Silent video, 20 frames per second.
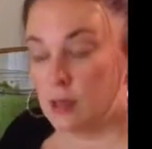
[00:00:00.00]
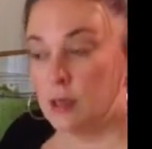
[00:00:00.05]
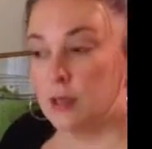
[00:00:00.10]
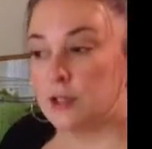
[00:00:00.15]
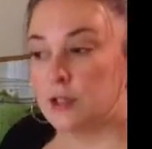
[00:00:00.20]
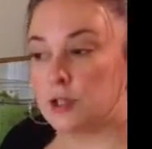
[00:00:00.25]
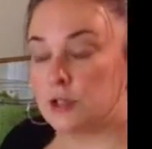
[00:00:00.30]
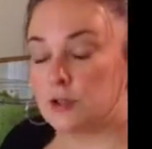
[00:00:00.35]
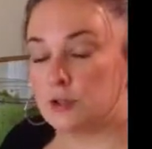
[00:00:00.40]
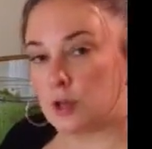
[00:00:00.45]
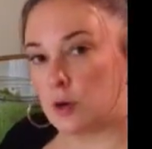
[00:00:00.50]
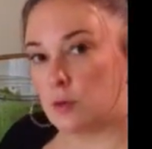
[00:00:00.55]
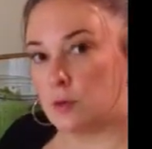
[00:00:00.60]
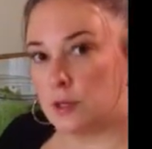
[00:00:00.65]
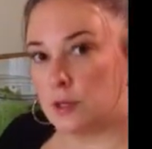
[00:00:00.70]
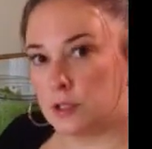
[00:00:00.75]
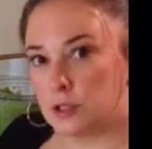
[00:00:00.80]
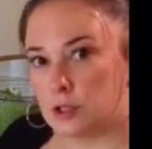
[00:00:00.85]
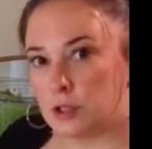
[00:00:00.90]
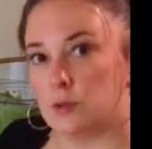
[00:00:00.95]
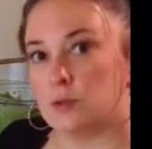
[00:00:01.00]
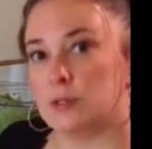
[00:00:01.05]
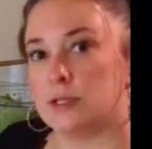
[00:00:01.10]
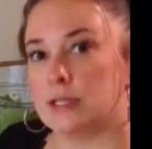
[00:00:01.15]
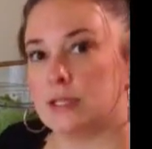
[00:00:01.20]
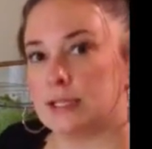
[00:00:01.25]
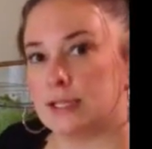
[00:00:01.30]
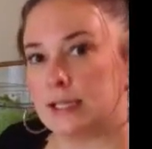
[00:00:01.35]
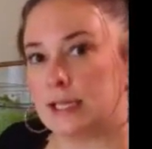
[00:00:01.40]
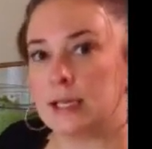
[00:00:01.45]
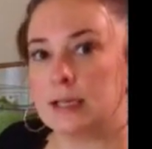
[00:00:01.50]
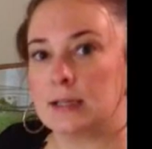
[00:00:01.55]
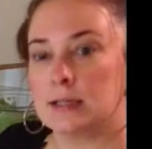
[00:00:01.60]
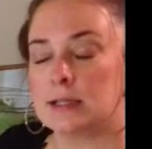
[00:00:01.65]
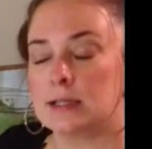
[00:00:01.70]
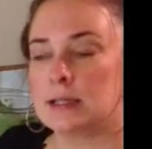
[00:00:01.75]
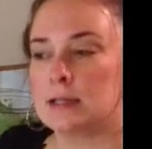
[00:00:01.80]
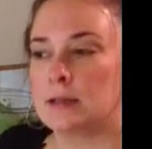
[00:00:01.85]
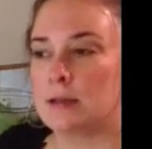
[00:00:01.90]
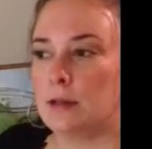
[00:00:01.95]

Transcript: So you don't want to juice the seeds.